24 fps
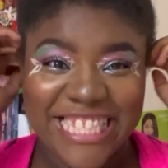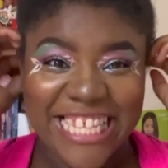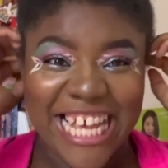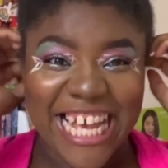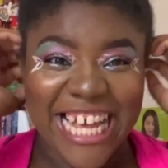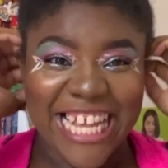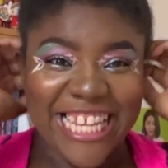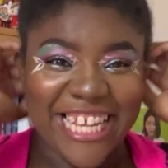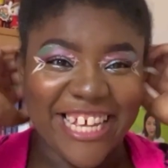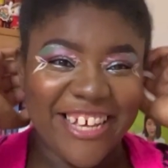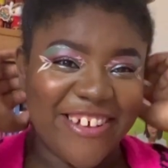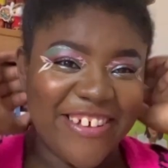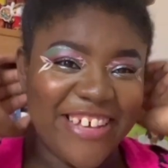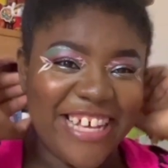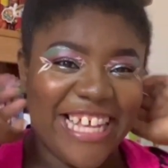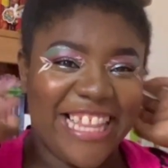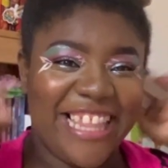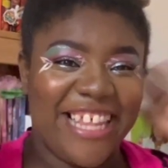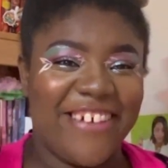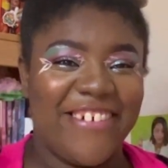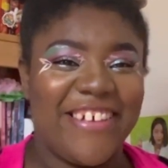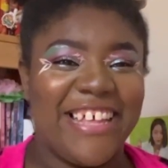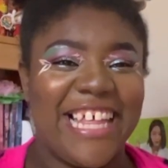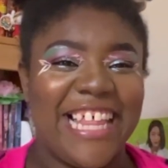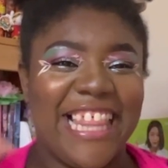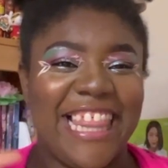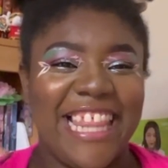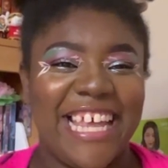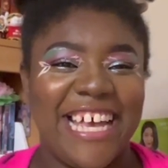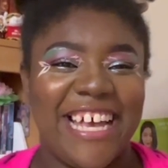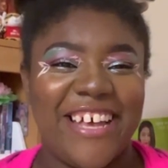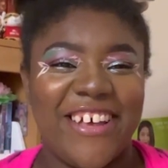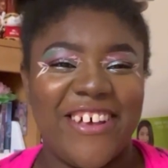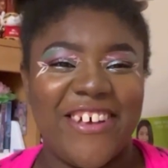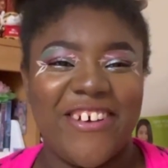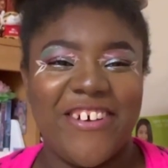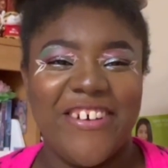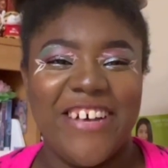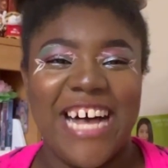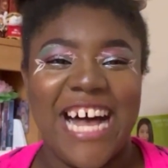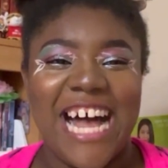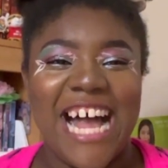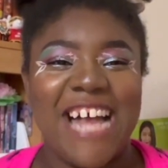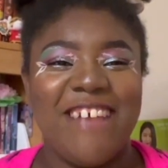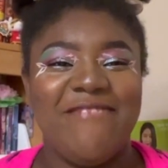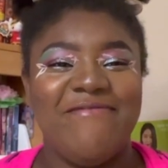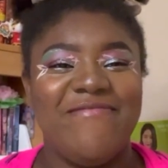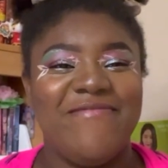Hello,
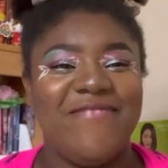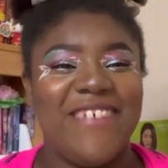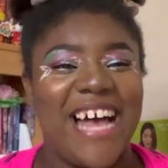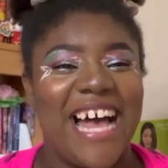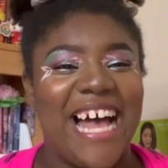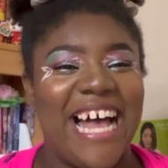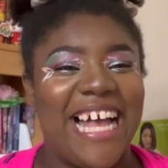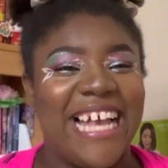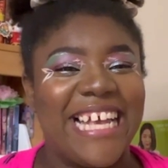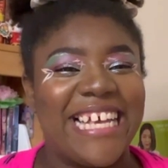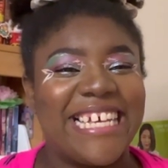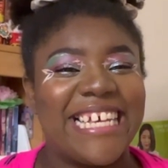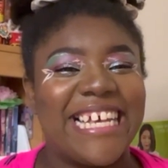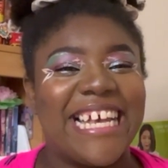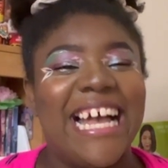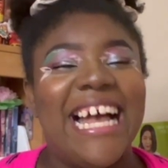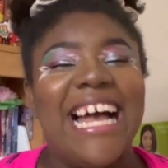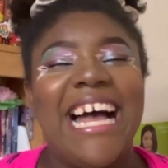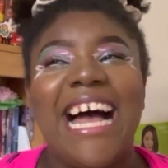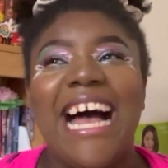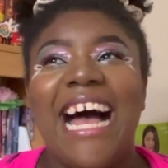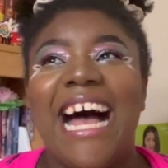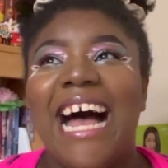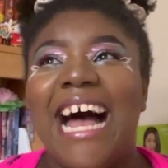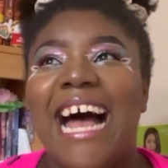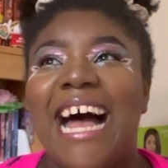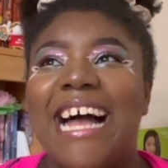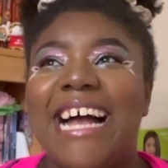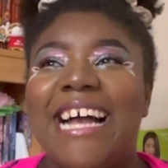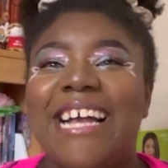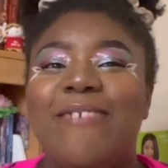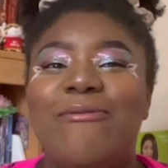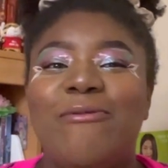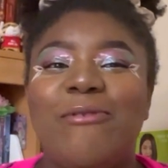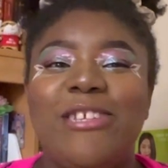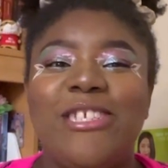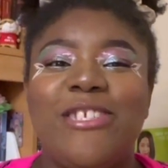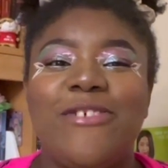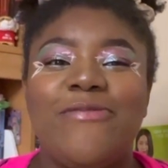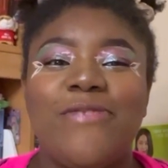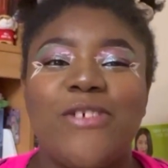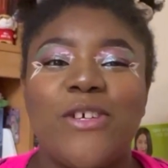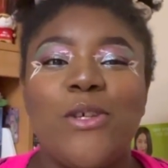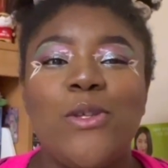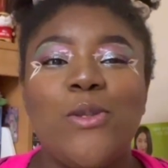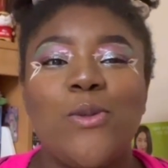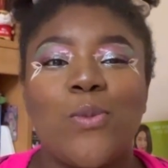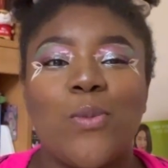I'm back. Which
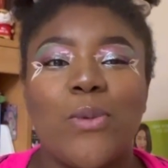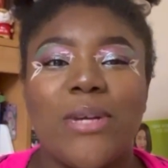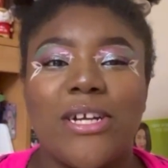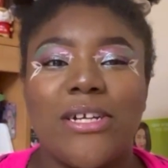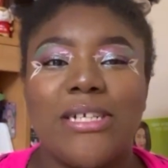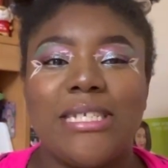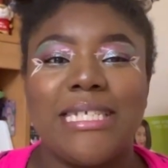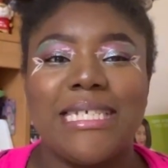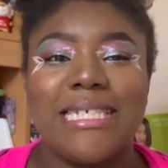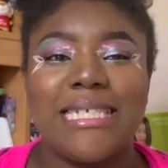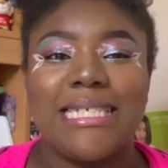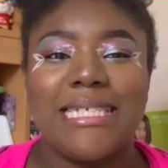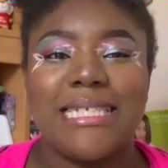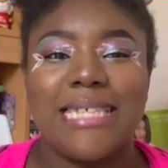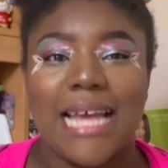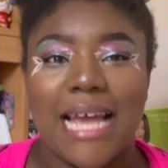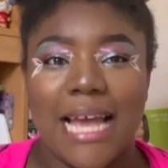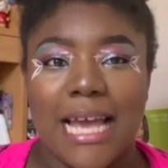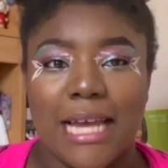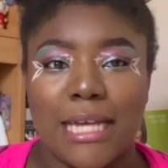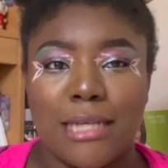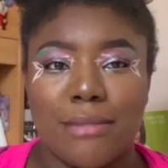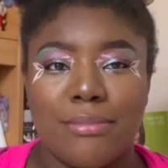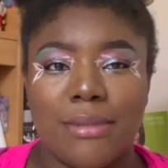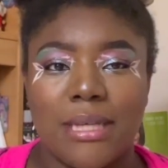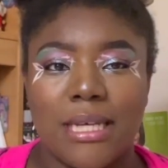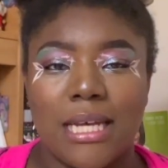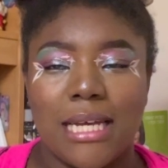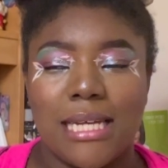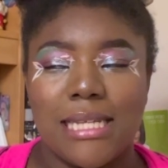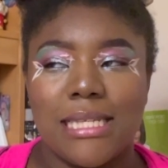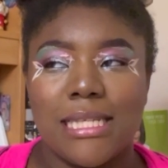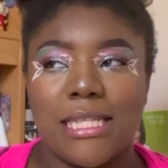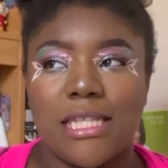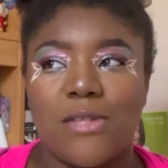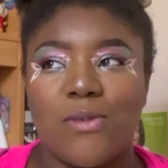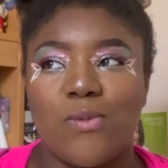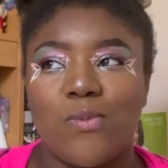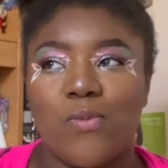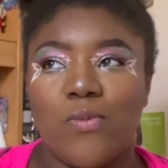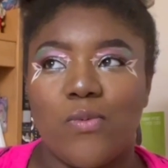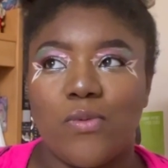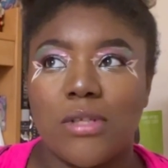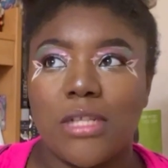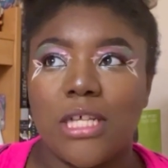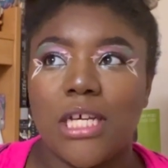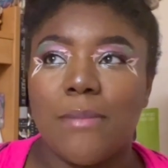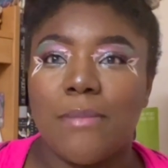feels weird to say because it's
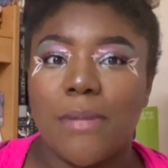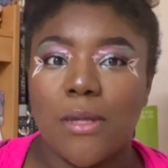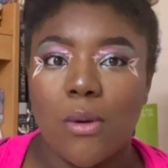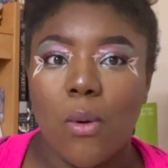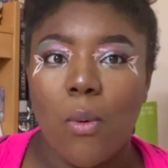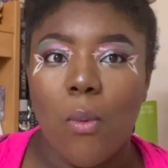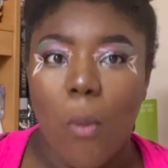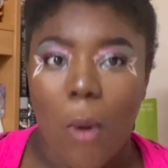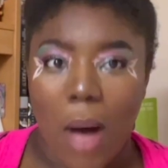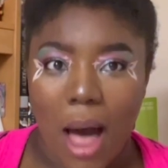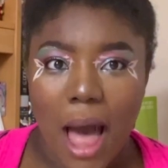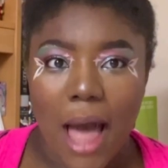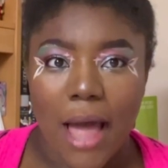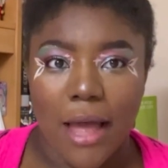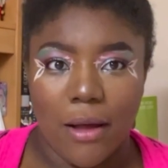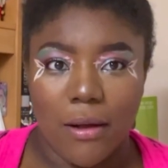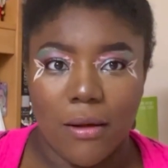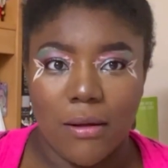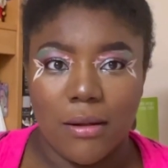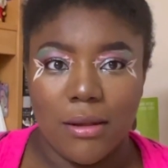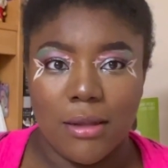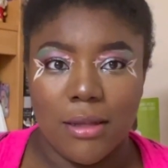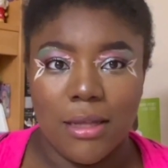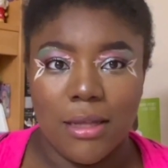really been a while.